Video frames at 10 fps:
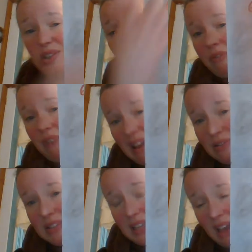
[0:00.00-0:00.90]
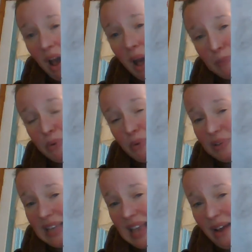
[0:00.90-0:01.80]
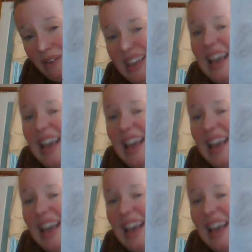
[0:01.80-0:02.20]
So we're rounding up or down